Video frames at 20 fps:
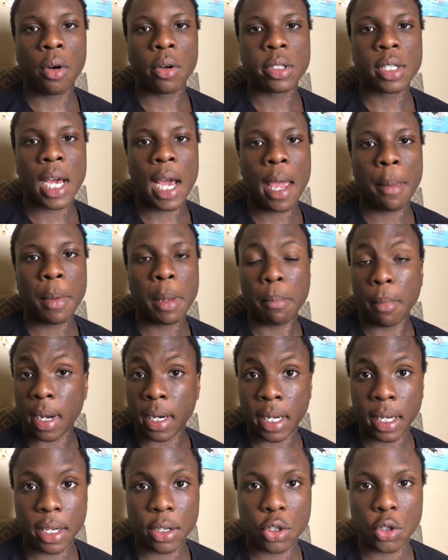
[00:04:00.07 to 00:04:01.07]
time and
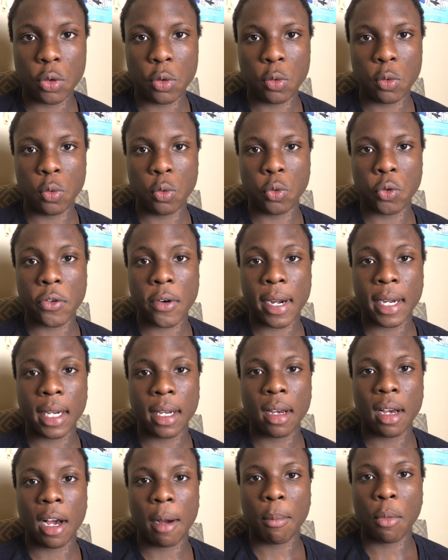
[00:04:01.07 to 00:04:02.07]
money into creating
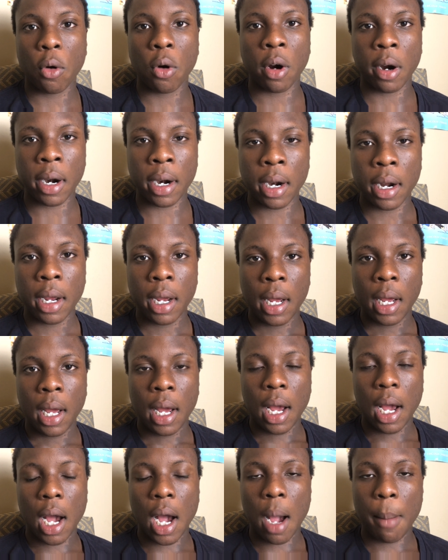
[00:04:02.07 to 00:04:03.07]
a more
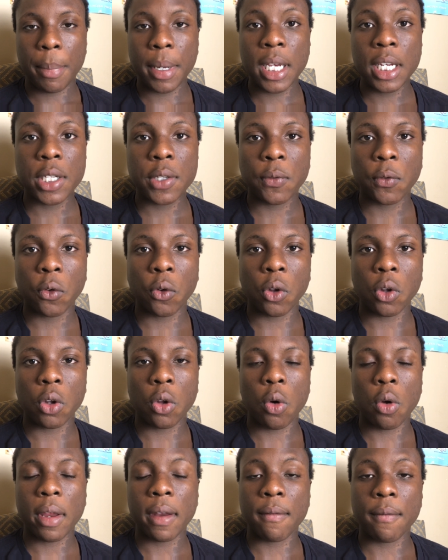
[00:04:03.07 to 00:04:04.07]
peaceful
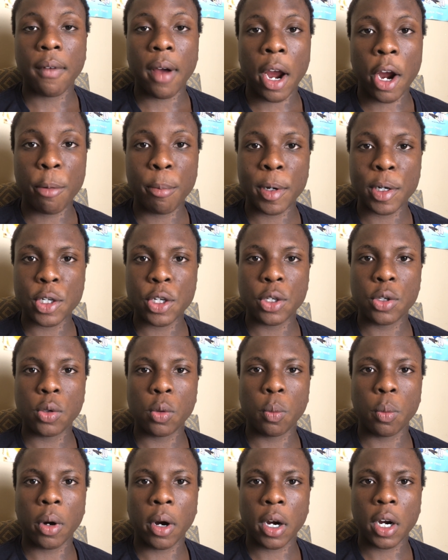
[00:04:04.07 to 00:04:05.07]
environment to do
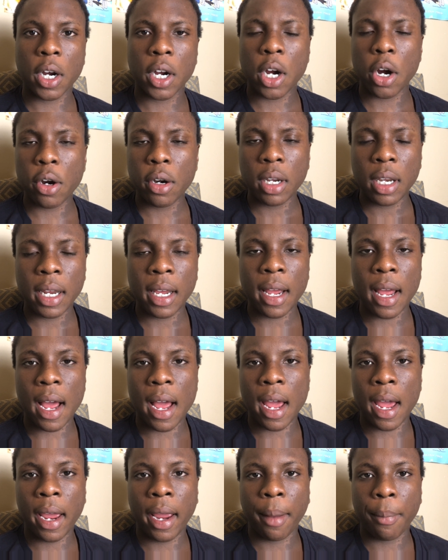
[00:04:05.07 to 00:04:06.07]
work. Currently,
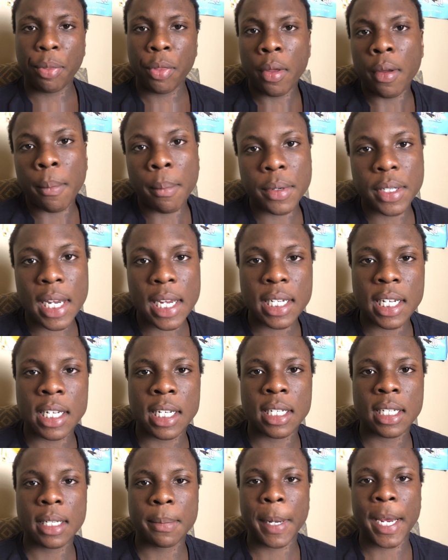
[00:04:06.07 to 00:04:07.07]
the
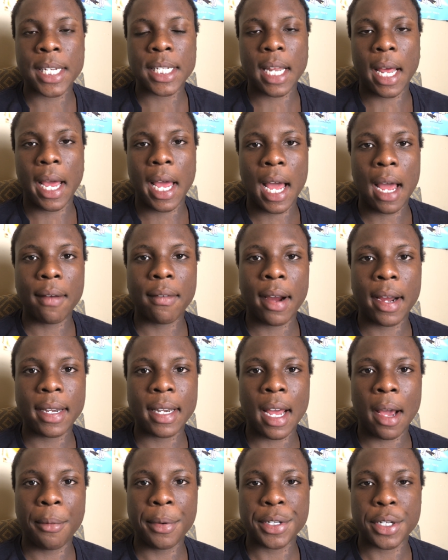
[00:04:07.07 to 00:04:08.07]
desk space I have right
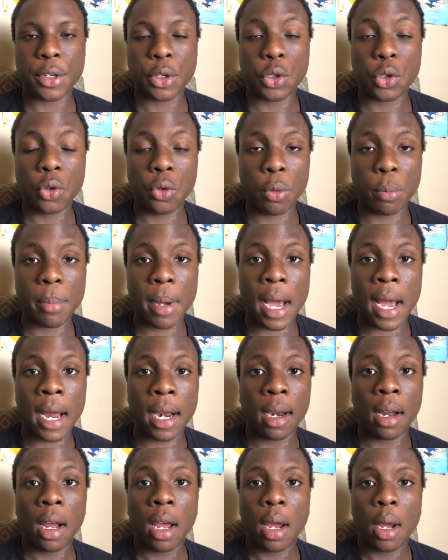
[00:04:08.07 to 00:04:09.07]
now isn't too bad,
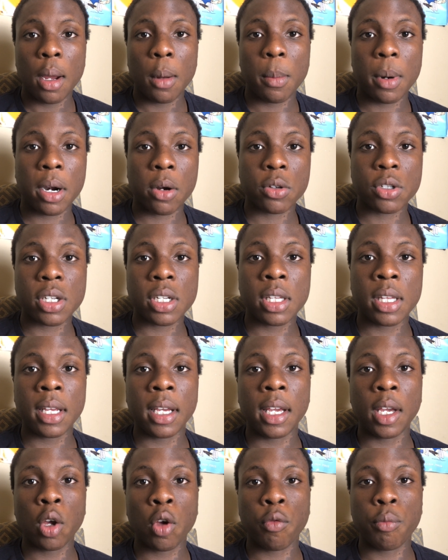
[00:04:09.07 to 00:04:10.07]
but I was just
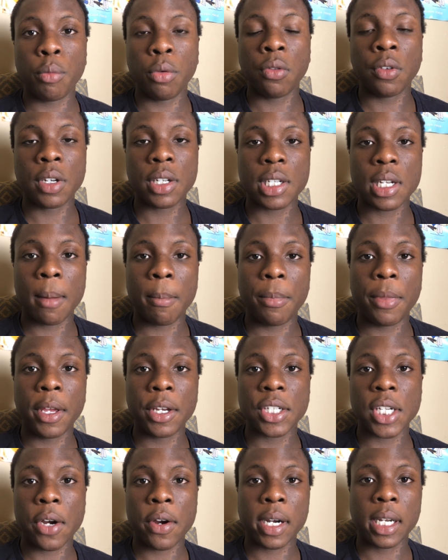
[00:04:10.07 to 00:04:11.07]
thinking of moving something
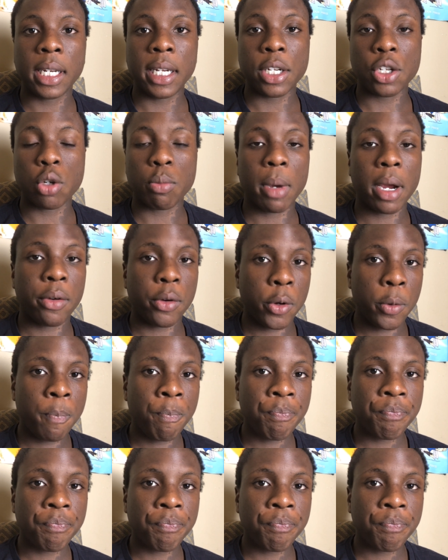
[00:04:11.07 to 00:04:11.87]
directly into my room.